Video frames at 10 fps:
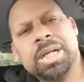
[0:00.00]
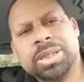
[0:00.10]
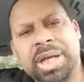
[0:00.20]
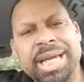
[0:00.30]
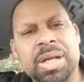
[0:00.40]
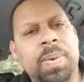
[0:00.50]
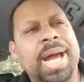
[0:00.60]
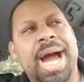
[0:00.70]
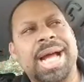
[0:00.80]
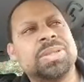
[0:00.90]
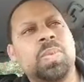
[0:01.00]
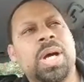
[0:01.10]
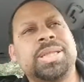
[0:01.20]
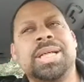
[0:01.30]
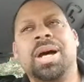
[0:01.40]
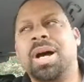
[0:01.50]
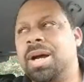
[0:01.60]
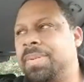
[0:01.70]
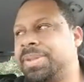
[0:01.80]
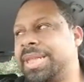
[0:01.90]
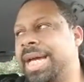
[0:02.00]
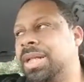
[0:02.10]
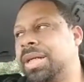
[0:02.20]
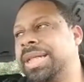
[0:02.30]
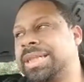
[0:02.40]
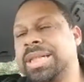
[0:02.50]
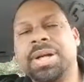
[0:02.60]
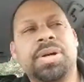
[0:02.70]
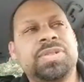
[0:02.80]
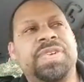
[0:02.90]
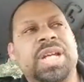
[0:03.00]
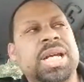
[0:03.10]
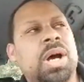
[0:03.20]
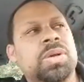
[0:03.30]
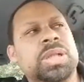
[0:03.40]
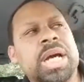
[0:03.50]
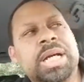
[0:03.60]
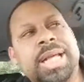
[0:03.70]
So anyway, I just wanted to say, look, listen to those videos.